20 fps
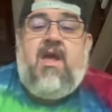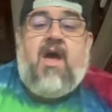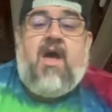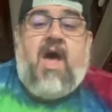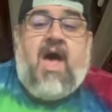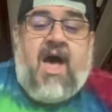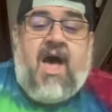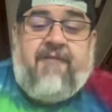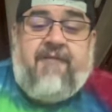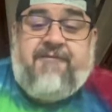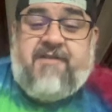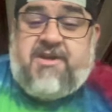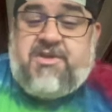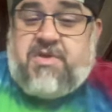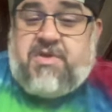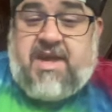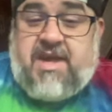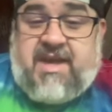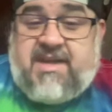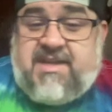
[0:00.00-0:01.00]

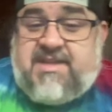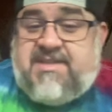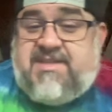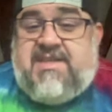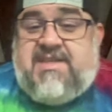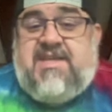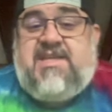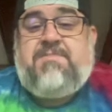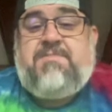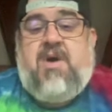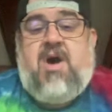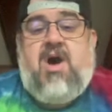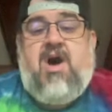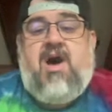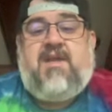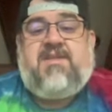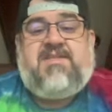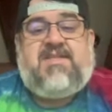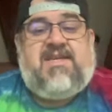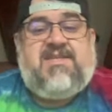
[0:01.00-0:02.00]
eventually indices,
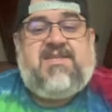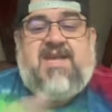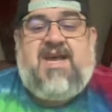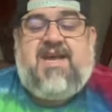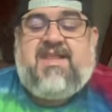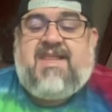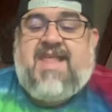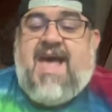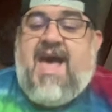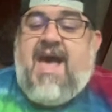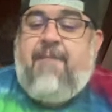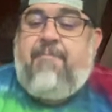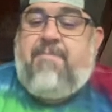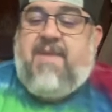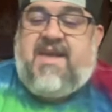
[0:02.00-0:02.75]
bonds, things like that.